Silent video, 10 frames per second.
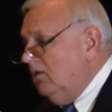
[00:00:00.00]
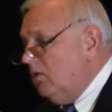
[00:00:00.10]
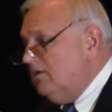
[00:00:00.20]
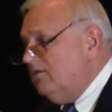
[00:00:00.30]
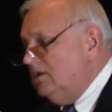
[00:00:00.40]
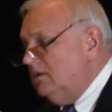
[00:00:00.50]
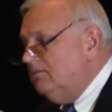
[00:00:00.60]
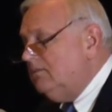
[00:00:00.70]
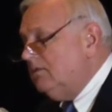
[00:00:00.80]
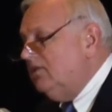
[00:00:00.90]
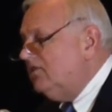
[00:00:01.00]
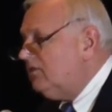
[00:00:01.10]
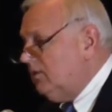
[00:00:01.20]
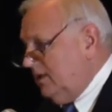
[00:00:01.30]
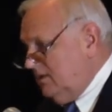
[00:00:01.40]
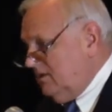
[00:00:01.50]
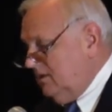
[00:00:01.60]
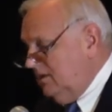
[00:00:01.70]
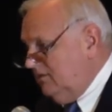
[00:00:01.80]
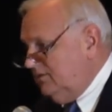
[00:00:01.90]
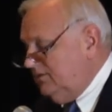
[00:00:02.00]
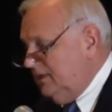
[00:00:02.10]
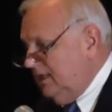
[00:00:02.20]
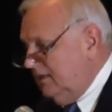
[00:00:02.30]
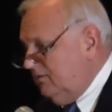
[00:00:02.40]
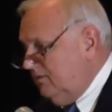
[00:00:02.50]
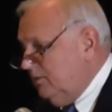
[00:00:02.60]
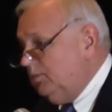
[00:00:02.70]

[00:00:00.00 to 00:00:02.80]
One of the strengths of